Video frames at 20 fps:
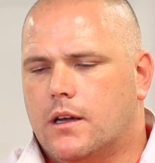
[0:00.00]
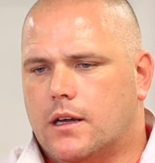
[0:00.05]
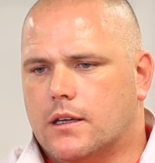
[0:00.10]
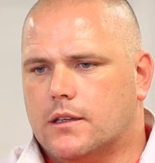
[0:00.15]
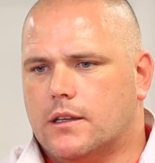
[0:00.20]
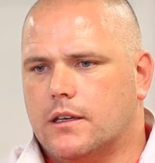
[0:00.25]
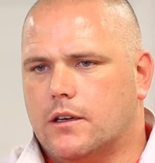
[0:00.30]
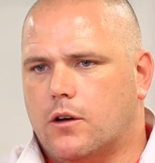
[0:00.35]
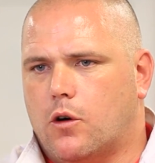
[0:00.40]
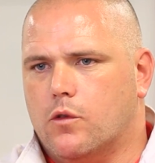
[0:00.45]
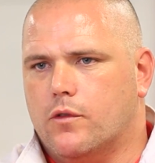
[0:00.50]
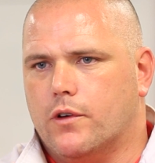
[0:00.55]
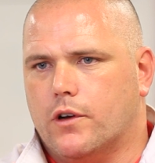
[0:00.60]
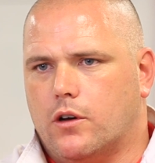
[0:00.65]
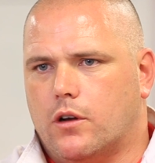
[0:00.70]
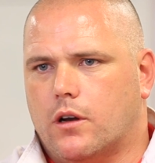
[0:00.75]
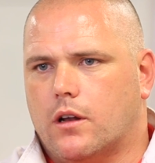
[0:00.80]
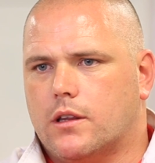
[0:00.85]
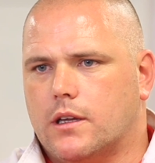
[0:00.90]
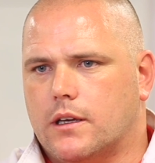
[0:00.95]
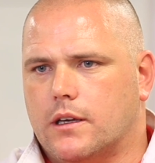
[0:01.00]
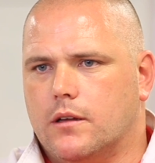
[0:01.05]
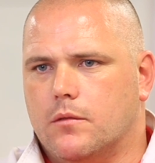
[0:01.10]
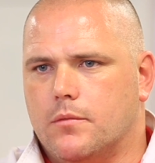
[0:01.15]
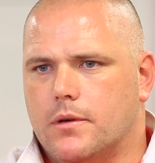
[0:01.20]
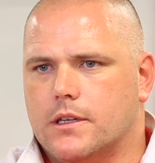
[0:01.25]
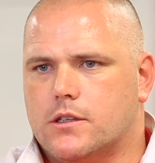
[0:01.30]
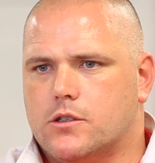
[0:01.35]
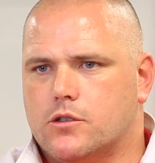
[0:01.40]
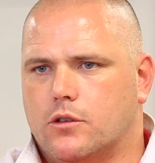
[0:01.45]
I think overall, I think
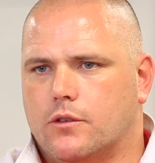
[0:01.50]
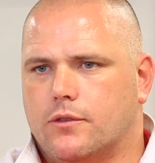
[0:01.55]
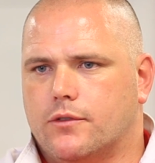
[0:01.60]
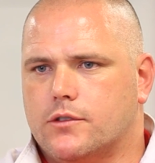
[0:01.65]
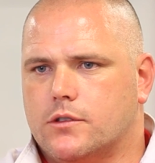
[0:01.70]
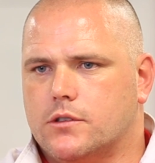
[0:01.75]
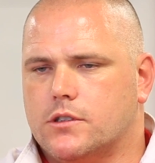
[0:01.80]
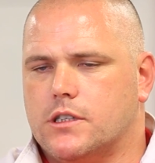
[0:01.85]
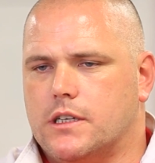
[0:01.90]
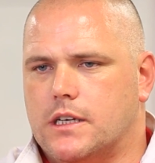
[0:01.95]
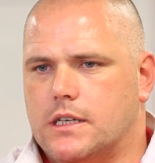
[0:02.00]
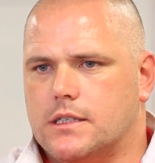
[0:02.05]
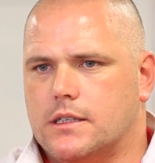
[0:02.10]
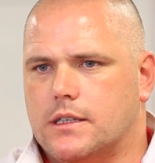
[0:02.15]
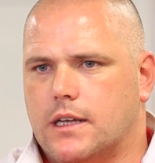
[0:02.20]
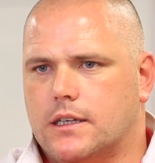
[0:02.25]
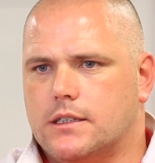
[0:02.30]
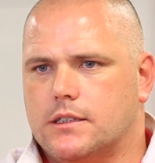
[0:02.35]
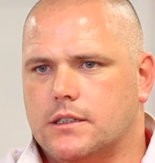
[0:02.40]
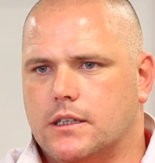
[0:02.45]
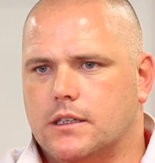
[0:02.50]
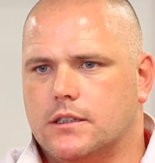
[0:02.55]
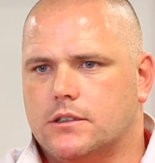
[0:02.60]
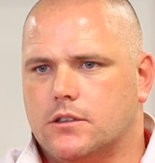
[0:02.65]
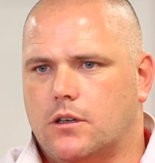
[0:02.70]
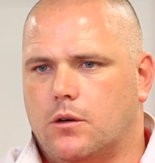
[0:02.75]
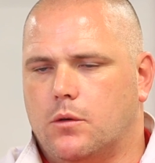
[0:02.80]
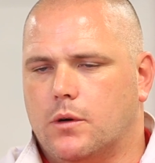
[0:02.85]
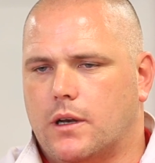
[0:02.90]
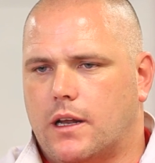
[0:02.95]
it'll be a tough season next year,
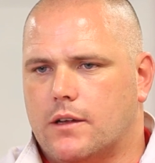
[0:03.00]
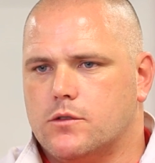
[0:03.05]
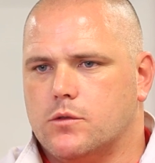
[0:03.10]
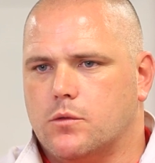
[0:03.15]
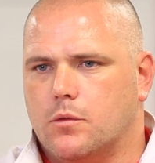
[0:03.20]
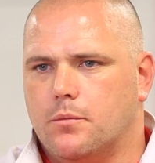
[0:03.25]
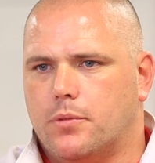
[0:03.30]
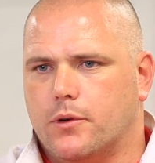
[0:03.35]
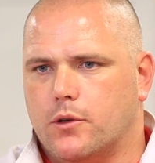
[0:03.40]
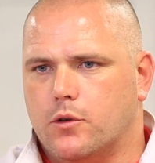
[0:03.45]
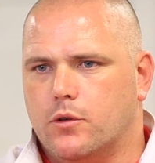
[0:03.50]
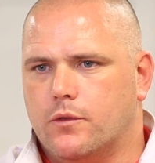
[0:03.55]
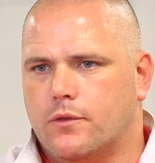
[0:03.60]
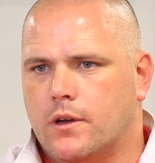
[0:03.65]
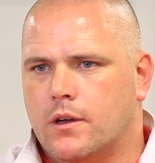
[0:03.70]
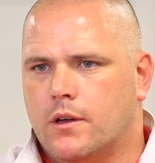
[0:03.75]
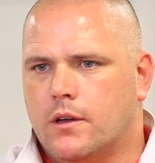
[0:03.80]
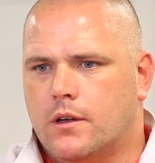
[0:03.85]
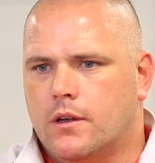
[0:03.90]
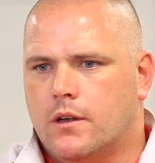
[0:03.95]
so we'll have to improve.